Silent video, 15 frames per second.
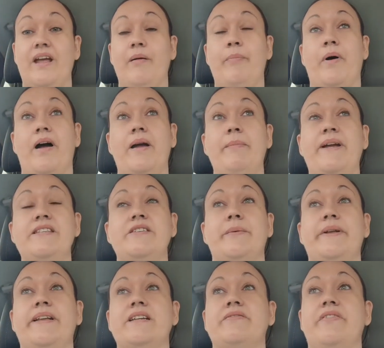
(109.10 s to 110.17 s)
By me
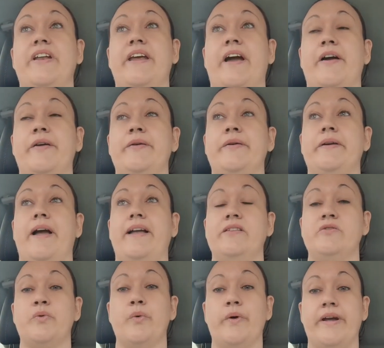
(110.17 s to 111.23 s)
doing this video
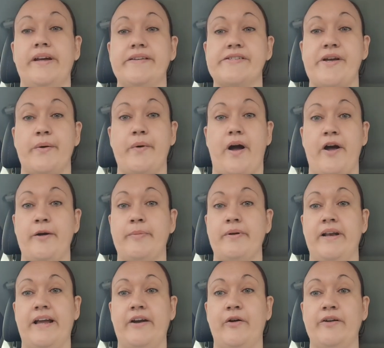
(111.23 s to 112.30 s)
and talking so
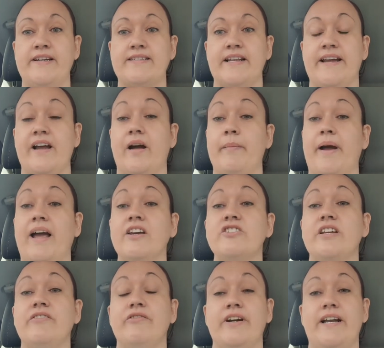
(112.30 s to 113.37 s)
openly and honestly, I'm
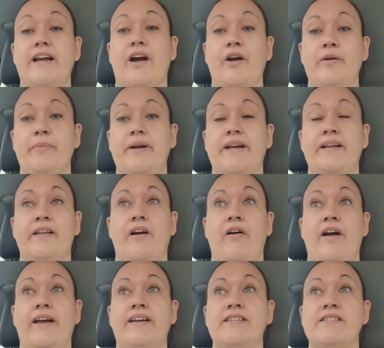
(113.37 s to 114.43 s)
actually really hoping that
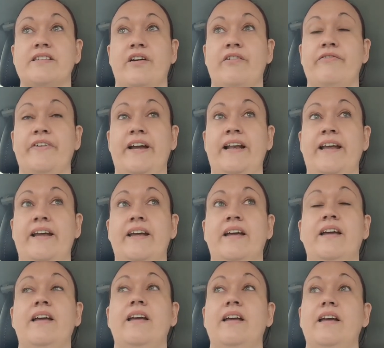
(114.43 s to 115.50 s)
I can start feeling
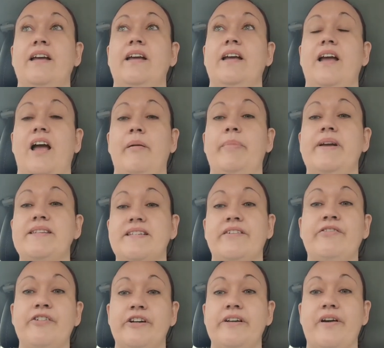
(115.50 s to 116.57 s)
a bit
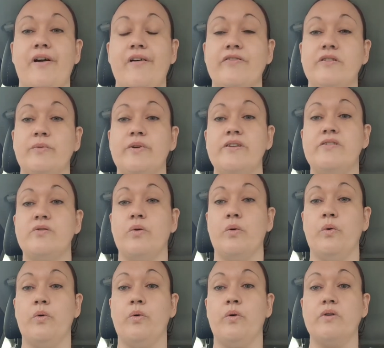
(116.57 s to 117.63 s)
different afterwards
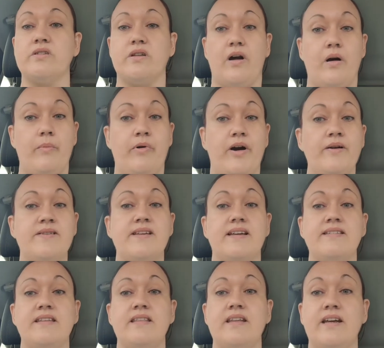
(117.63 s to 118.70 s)
or start
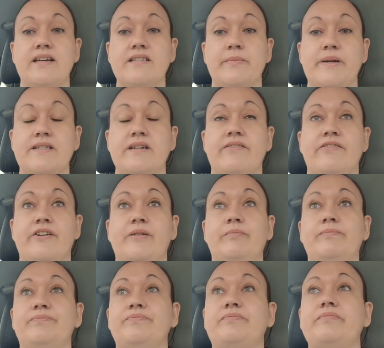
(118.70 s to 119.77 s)
processing things a bit
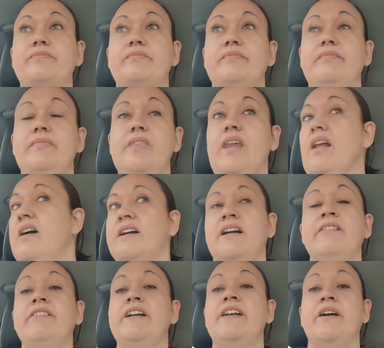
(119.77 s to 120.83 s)
different. I
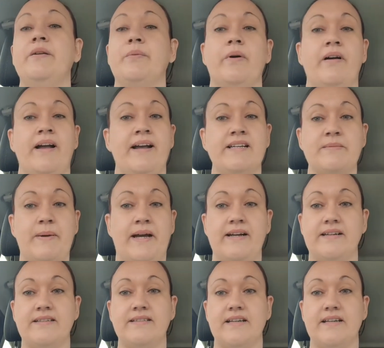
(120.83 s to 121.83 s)
don't really know what I expect.